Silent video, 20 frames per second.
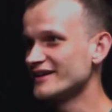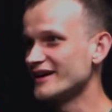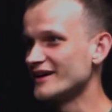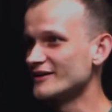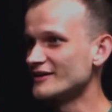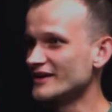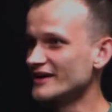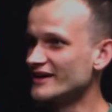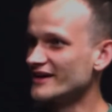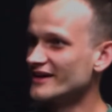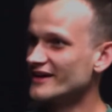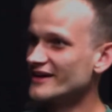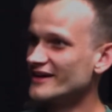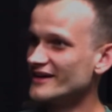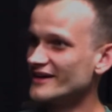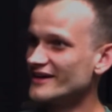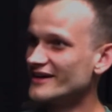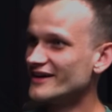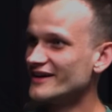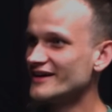Yeah.
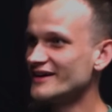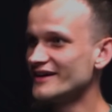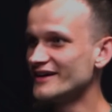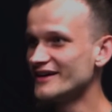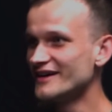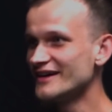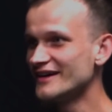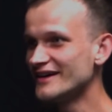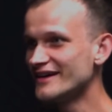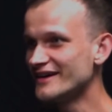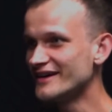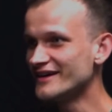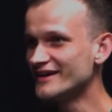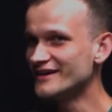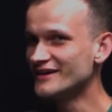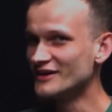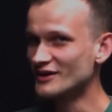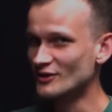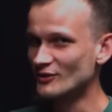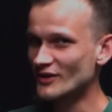
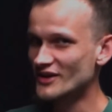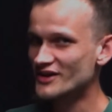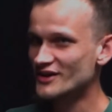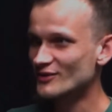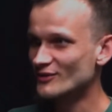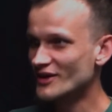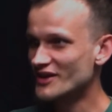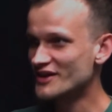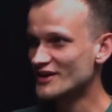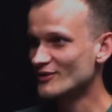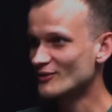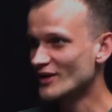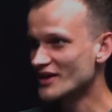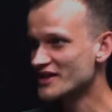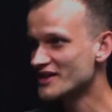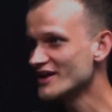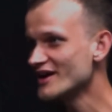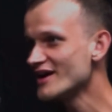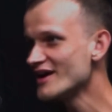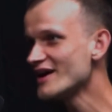Hey. What's up,
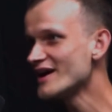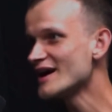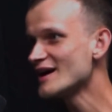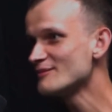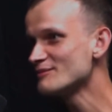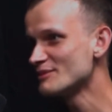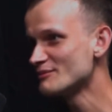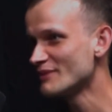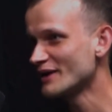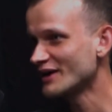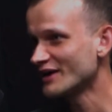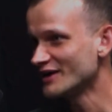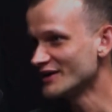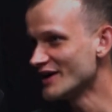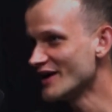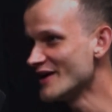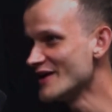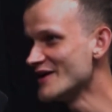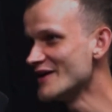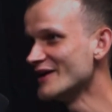
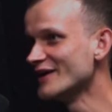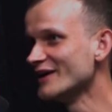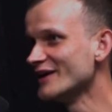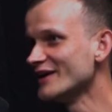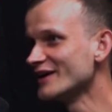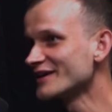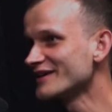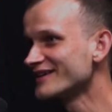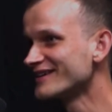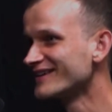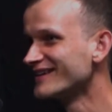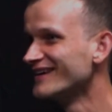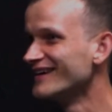BitConnect?